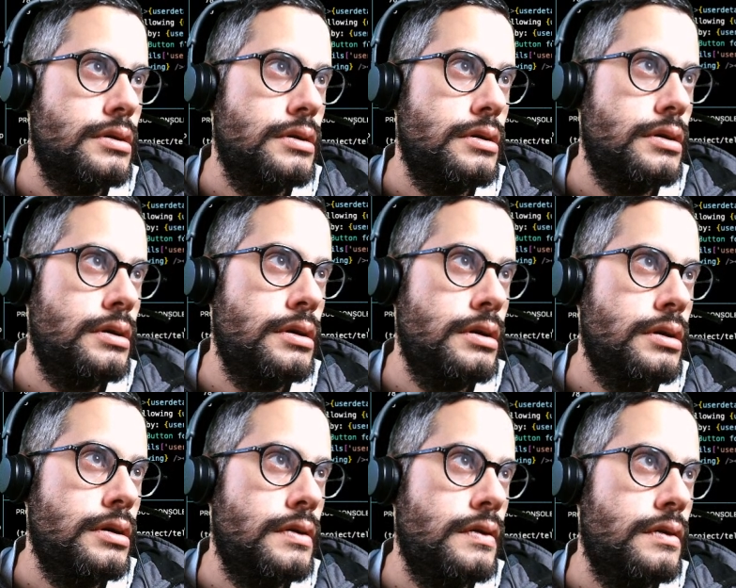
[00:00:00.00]

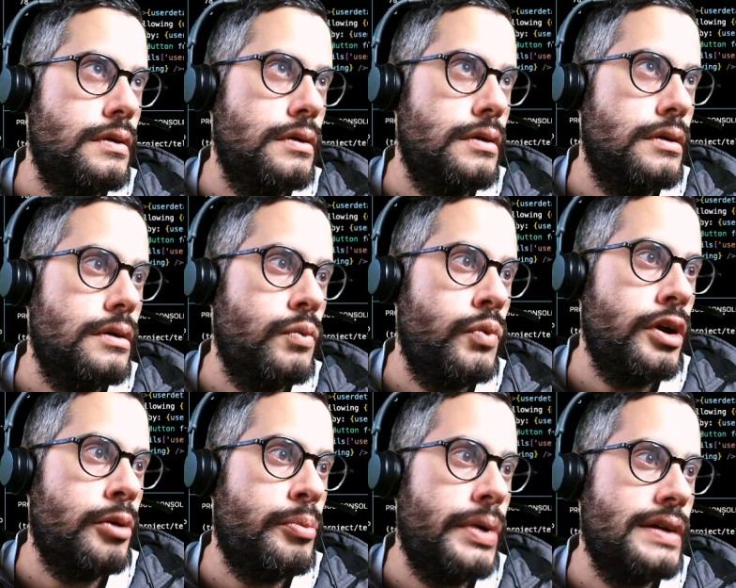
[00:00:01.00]
and we are
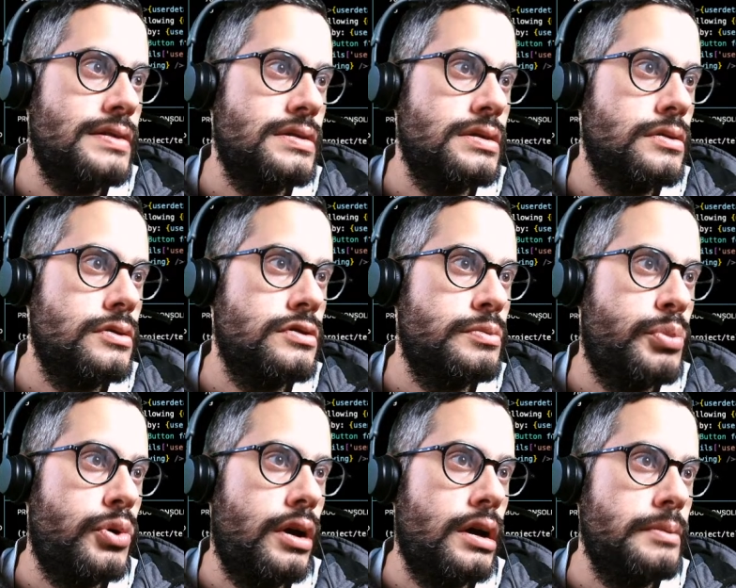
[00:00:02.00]
passing those
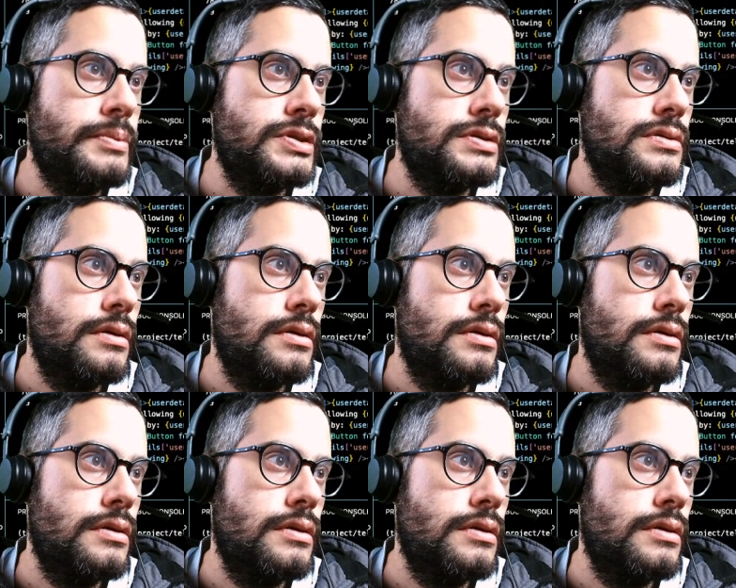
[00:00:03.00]
props